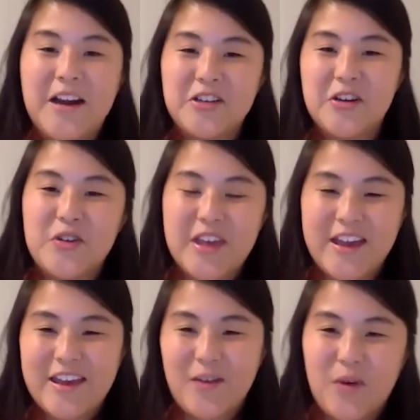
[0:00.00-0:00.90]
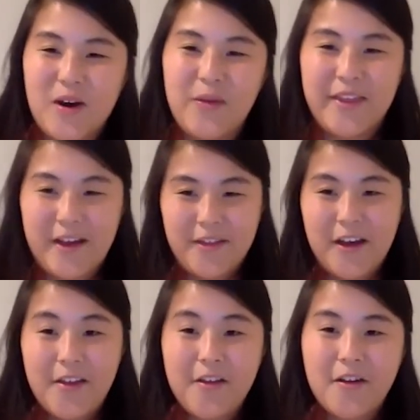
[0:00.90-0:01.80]
But I know you can't get one
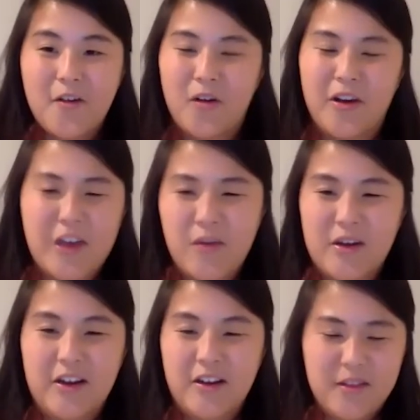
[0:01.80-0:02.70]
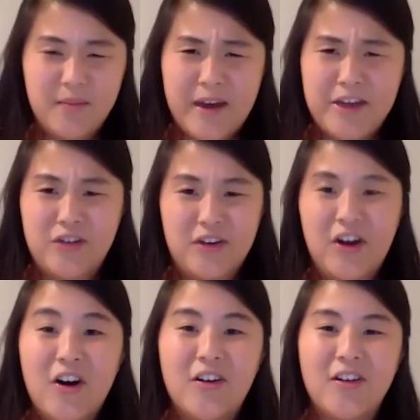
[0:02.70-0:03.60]
without the other or get the
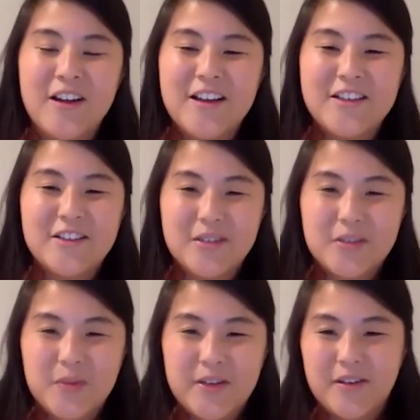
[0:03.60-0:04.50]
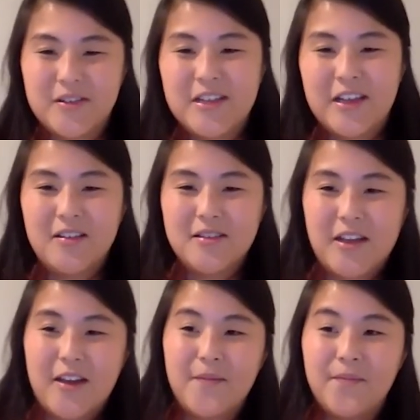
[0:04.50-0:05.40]
binder at all. So it's one of those
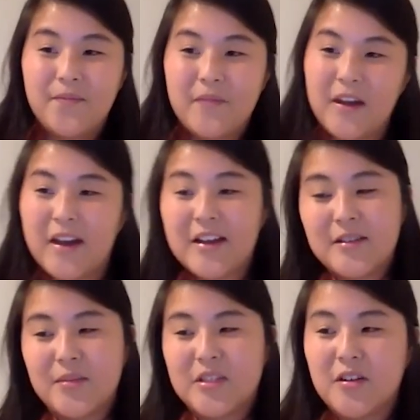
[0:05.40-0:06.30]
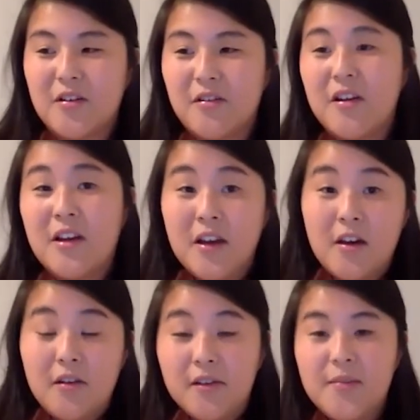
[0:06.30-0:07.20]
things that I guess I'm still
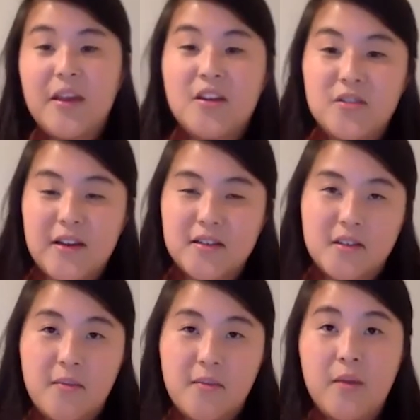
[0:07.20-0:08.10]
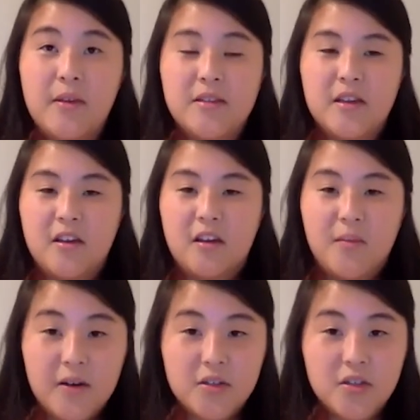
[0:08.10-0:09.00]
would be interested in maybe
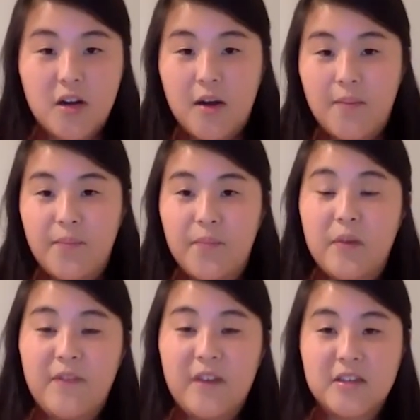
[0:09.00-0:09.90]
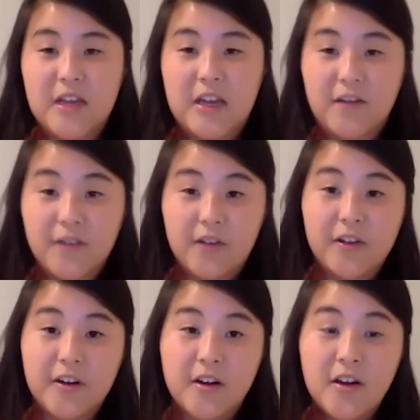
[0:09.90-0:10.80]
sticking a poster up, investigating
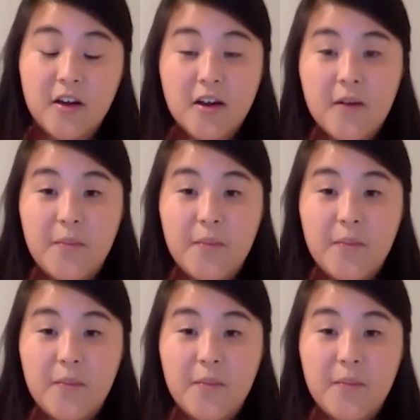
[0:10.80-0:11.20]
further.